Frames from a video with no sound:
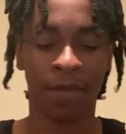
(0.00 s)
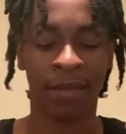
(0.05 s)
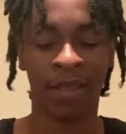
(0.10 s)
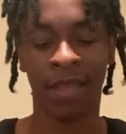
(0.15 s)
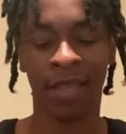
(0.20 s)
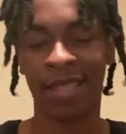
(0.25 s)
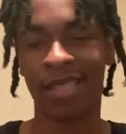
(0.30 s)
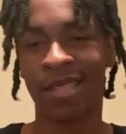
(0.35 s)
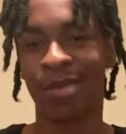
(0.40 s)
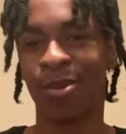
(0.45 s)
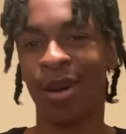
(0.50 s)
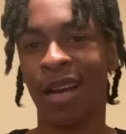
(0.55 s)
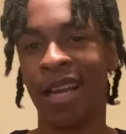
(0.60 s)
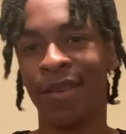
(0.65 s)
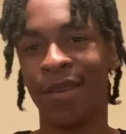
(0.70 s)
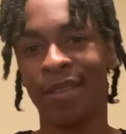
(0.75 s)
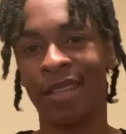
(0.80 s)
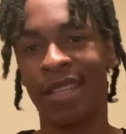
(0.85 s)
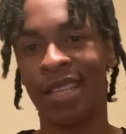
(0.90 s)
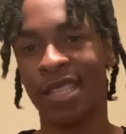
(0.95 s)
This is why
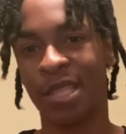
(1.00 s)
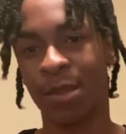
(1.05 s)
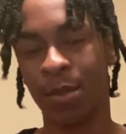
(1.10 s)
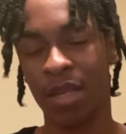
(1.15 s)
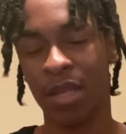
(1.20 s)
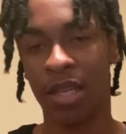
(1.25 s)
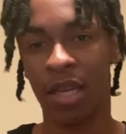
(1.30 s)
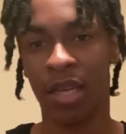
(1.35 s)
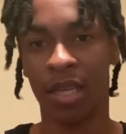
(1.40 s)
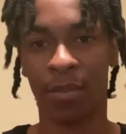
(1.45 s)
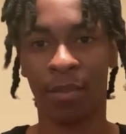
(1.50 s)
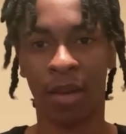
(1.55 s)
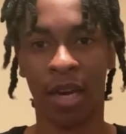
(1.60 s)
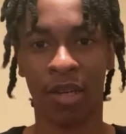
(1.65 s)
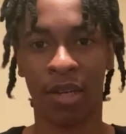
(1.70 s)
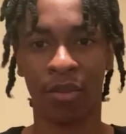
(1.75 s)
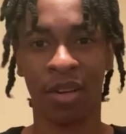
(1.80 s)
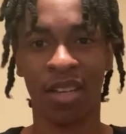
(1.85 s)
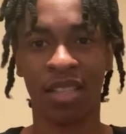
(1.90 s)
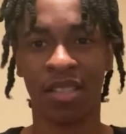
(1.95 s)
everything should be done in
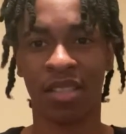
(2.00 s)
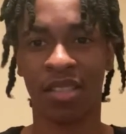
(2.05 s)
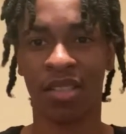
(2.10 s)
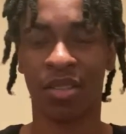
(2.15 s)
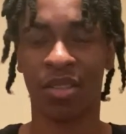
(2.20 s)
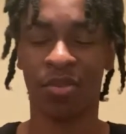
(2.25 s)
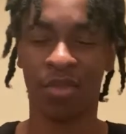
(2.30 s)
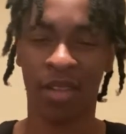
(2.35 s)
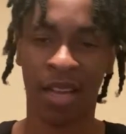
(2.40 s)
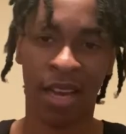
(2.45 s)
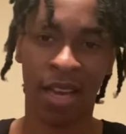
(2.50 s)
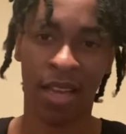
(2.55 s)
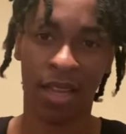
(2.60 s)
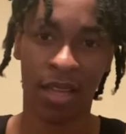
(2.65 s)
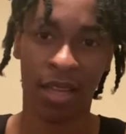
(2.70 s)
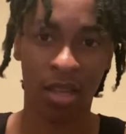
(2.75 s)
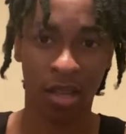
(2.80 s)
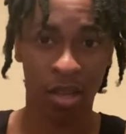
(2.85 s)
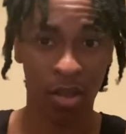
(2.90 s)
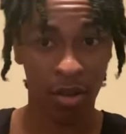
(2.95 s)
moderation. Do not
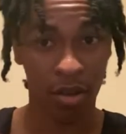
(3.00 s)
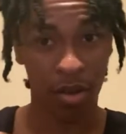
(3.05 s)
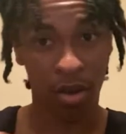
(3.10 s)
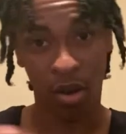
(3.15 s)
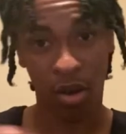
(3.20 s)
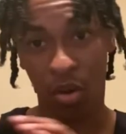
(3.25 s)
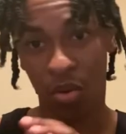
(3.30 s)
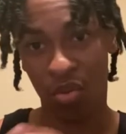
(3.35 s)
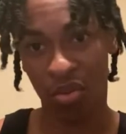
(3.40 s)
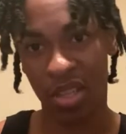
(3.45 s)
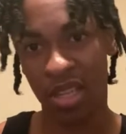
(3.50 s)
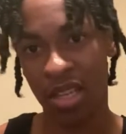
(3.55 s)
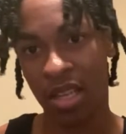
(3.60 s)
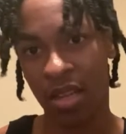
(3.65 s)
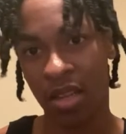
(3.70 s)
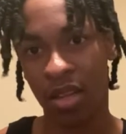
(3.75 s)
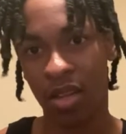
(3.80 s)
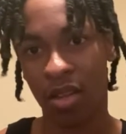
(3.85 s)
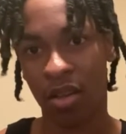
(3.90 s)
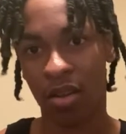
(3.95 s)

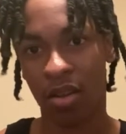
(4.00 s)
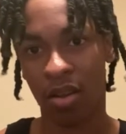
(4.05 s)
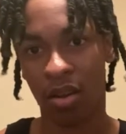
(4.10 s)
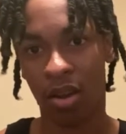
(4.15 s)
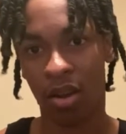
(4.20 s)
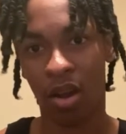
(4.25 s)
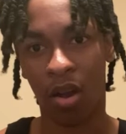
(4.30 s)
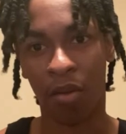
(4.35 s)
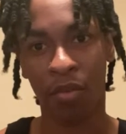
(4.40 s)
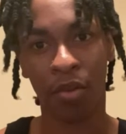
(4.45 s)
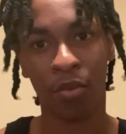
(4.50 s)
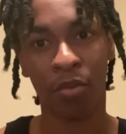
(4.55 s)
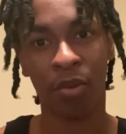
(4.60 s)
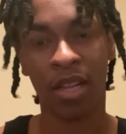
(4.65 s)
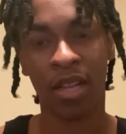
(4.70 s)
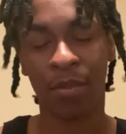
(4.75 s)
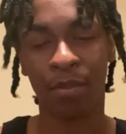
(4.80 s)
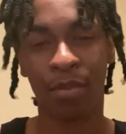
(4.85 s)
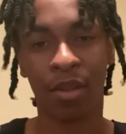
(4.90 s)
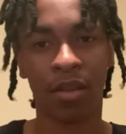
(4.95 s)
OD off the
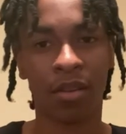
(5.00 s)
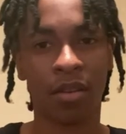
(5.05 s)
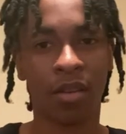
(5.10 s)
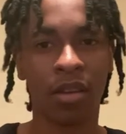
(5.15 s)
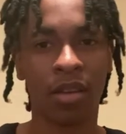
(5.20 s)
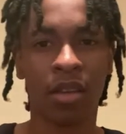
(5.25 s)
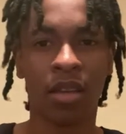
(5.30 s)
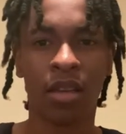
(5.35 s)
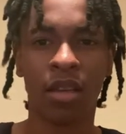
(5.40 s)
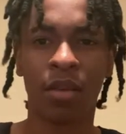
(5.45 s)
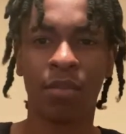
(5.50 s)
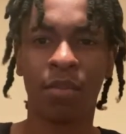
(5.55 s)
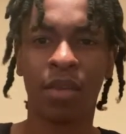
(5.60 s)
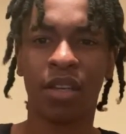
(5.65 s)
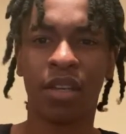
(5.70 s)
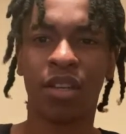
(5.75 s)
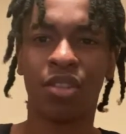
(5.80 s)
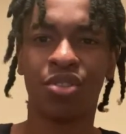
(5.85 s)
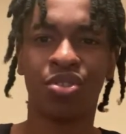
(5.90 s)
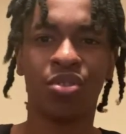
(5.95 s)
red pill,
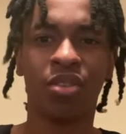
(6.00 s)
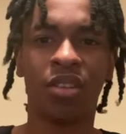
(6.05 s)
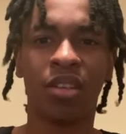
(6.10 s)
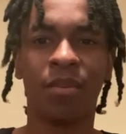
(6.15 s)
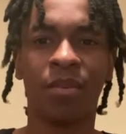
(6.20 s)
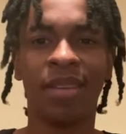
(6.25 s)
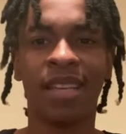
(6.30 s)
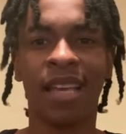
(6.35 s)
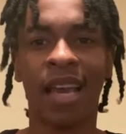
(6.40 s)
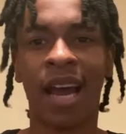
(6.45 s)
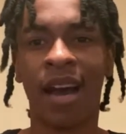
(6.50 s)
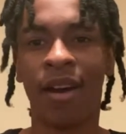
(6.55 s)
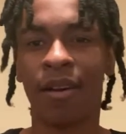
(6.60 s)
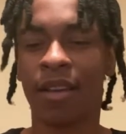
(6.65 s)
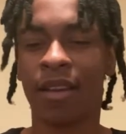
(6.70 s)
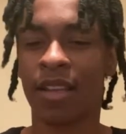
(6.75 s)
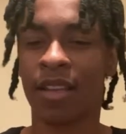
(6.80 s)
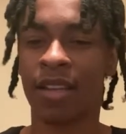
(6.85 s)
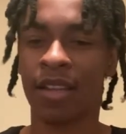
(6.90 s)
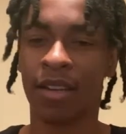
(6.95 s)
because you're going to be out
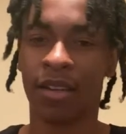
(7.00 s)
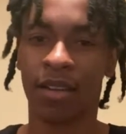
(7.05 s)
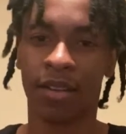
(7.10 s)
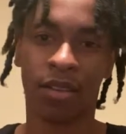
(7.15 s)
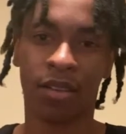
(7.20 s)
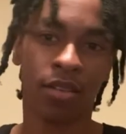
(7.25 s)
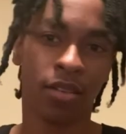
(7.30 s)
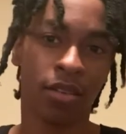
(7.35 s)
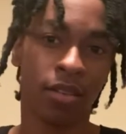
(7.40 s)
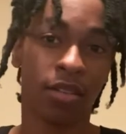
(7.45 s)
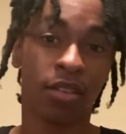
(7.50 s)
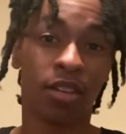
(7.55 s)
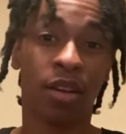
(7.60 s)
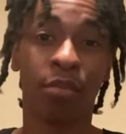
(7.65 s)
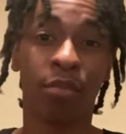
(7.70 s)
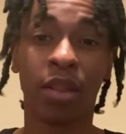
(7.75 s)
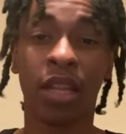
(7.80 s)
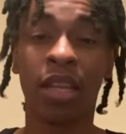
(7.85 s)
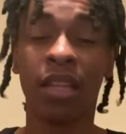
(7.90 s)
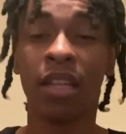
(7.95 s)
here
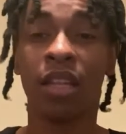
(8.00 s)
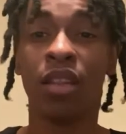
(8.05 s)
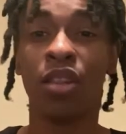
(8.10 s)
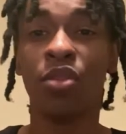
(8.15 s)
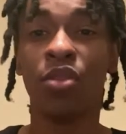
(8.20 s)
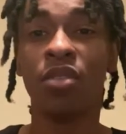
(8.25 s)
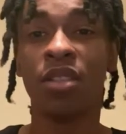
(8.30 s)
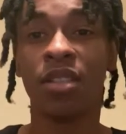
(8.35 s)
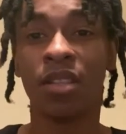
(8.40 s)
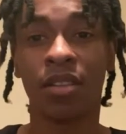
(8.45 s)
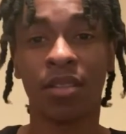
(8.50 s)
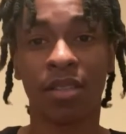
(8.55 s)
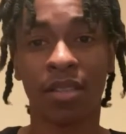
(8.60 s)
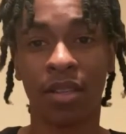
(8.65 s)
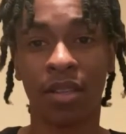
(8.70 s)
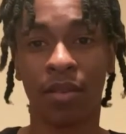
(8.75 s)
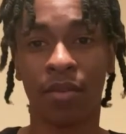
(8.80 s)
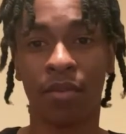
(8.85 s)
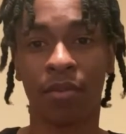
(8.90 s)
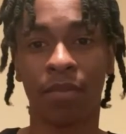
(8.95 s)
completely losing
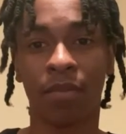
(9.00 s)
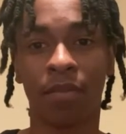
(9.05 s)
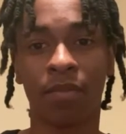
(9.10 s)
yourself.